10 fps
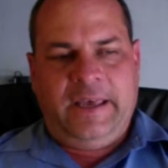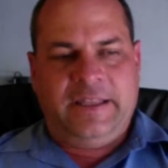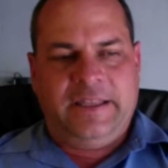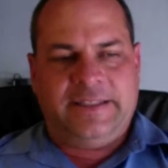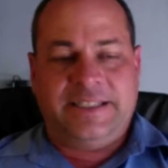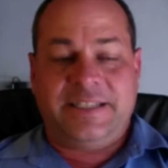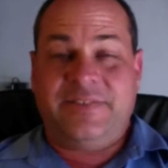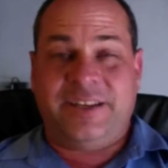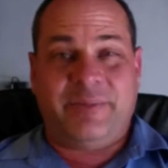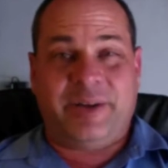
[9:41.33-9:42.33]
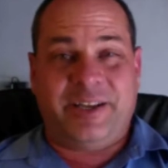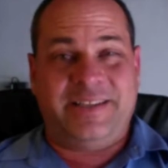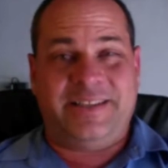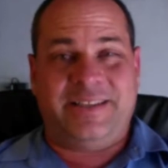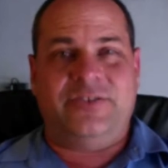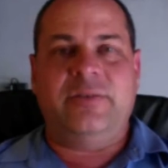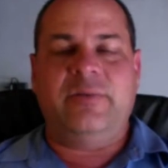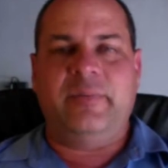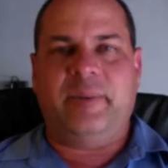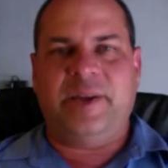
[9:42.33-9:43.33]
The tsetse fly bite is
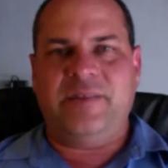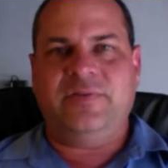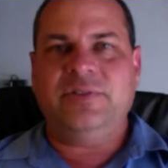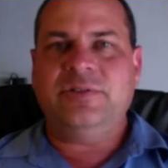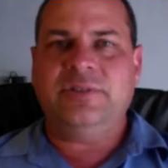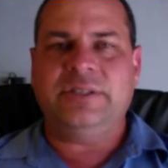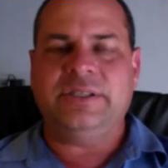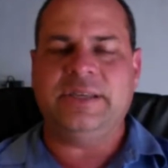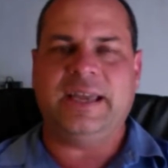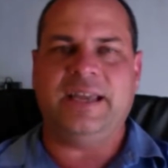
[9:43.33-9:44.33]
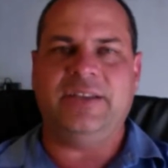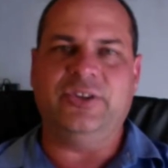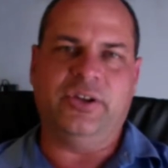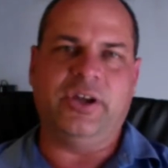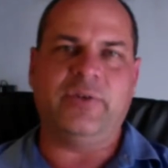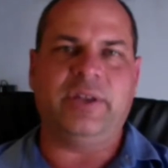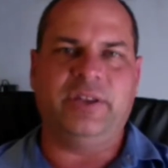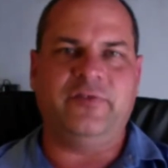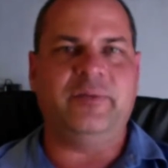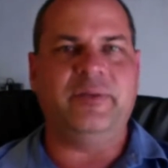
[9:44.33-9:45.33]
extremely painful, and you know when
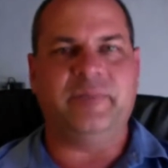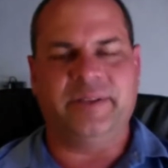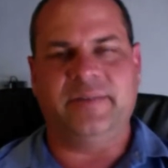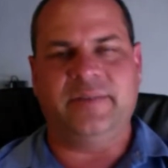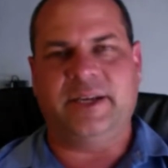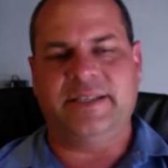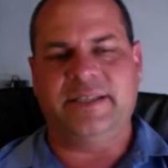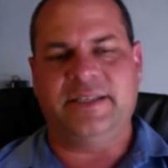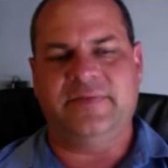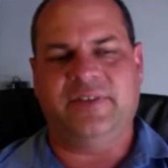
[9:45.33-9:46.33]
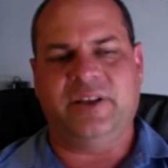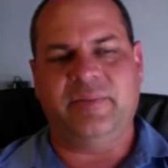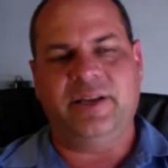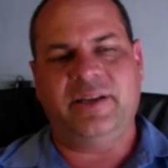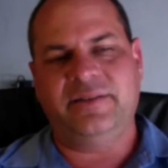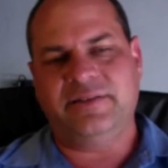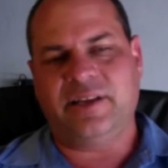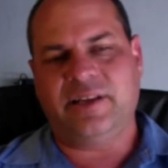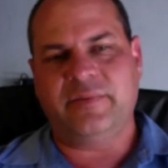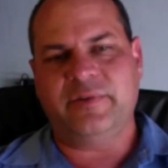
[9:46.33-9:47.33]
you've been bitten by a tsetse fly. But
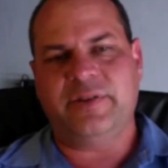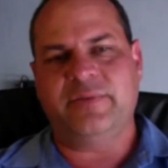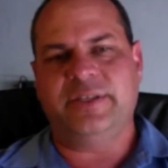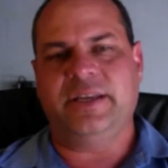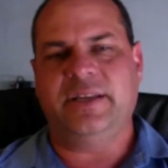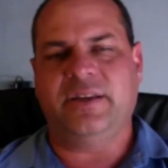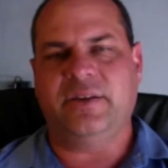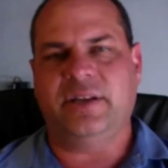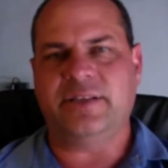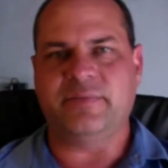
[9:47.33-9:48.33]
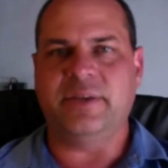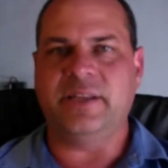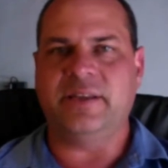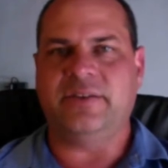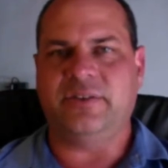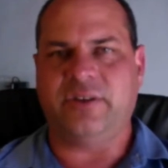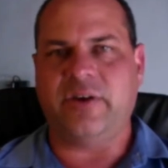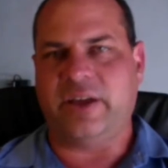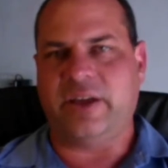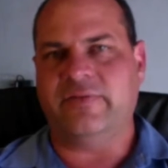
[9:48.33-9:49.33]
like with a mosquito, it doesn't mean that you now
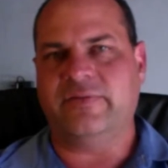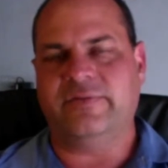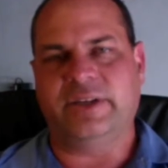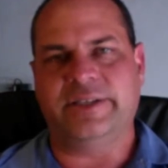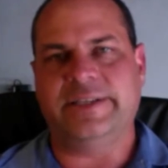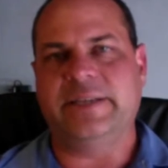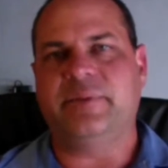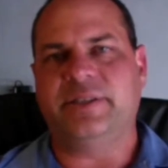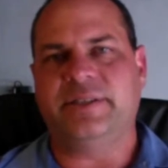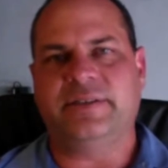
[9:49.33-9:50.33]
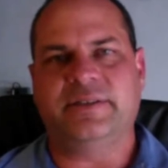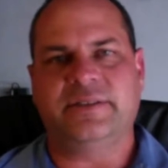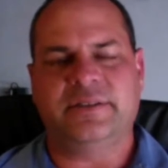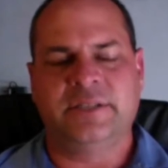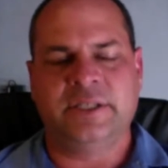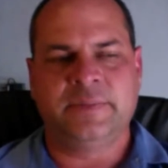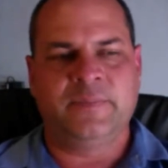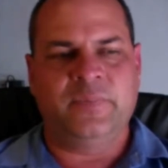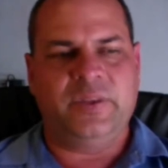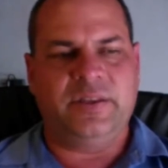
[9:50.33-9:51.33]
have sleeping sickness.
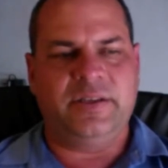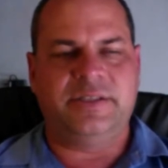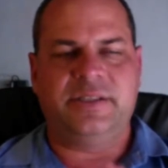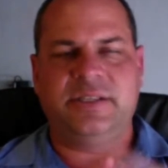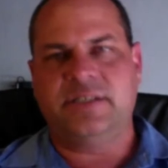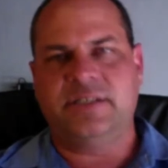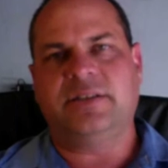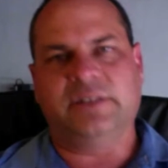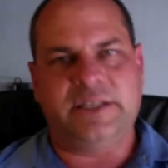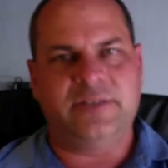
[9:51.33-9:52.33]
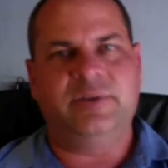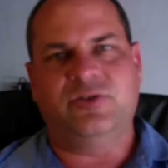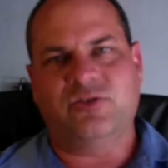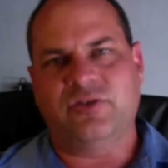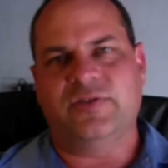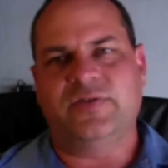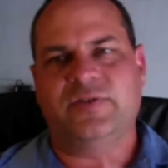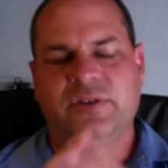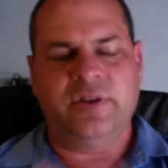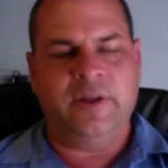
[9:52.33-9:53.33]
The disease still has to be
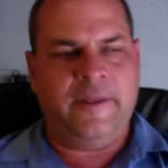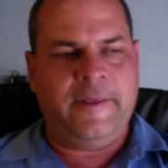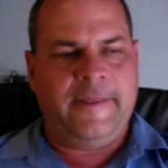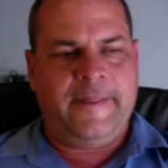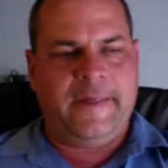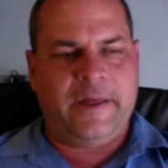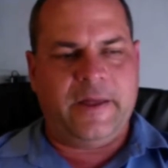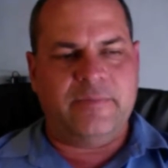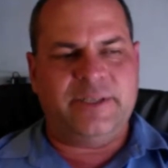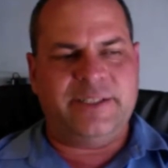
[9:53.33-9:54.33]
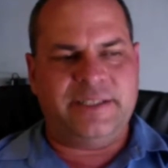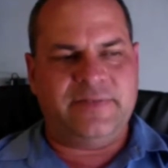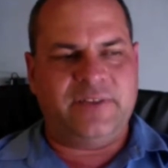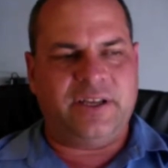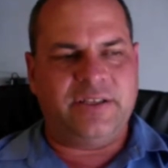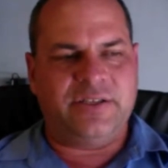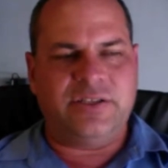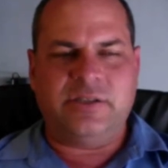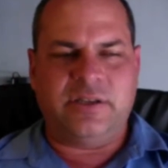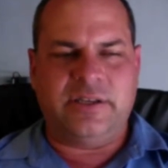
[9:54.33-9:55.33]
transferred. But tsetse flies are
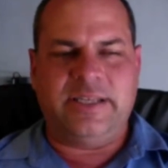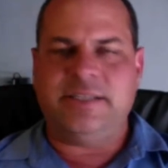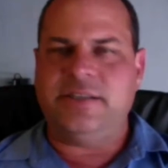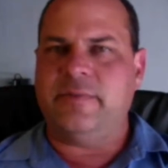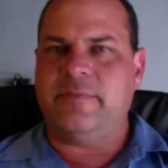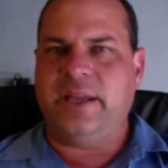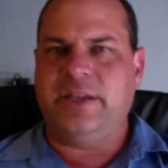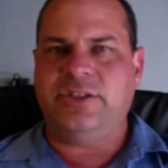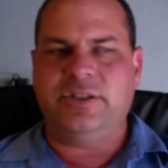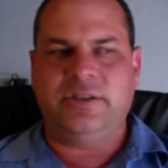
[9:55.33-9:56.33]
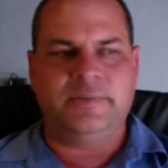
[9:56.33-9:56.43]
generally easier managed.